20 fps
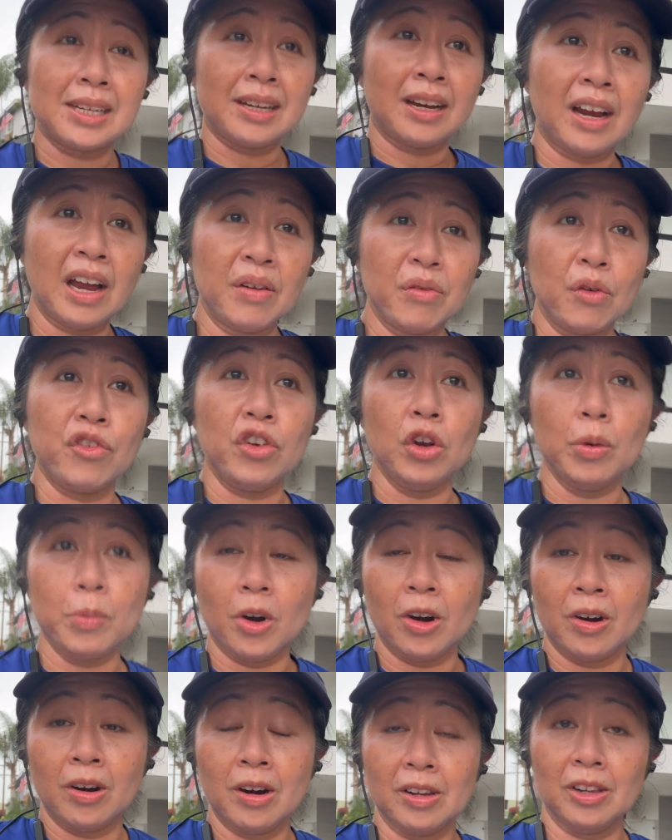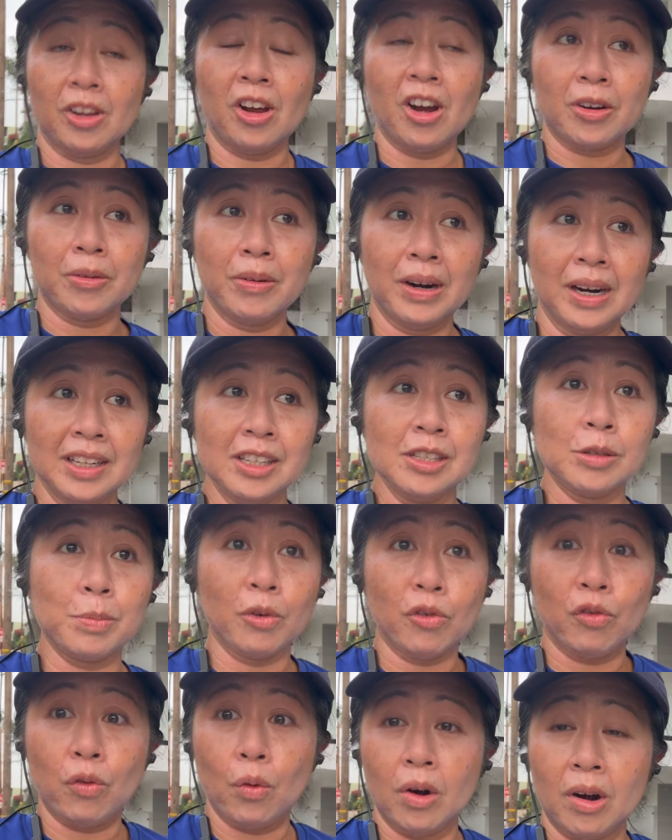I have a few more long runs
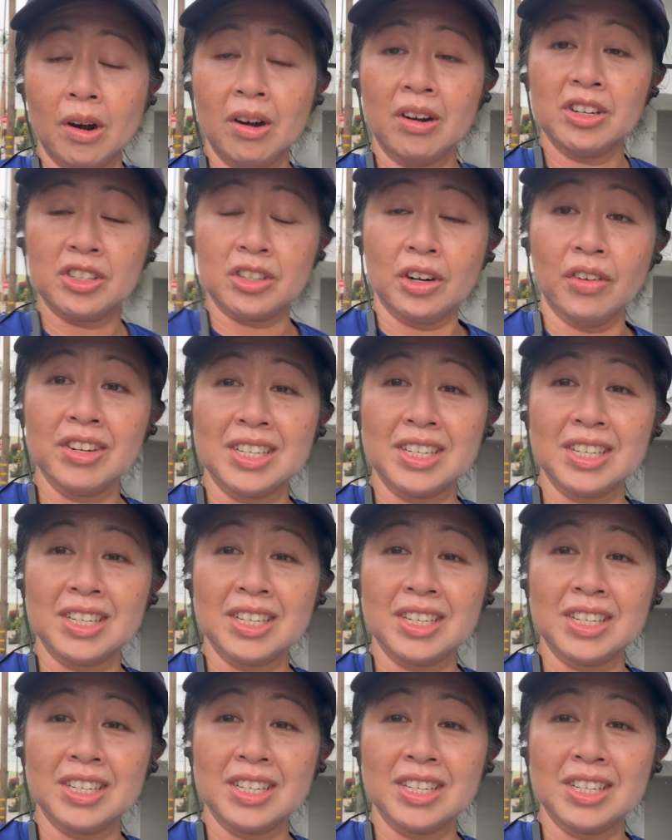before Surf